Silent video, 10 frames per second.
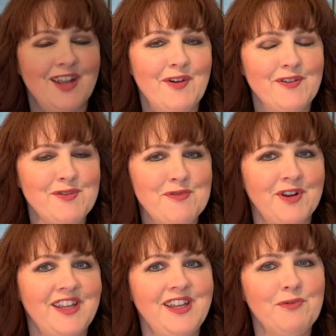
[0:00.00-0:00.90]
Hello
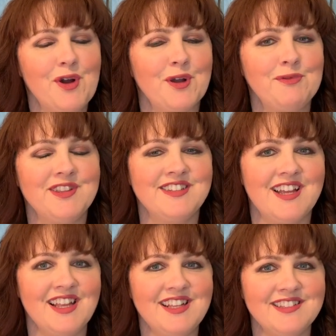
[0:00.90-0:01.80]
everybody, welcome to the
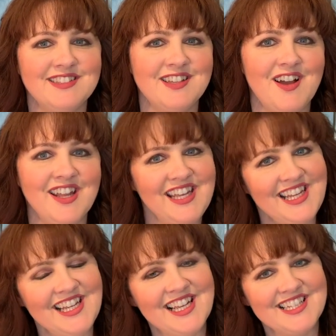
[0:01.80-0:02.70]
Dali Society.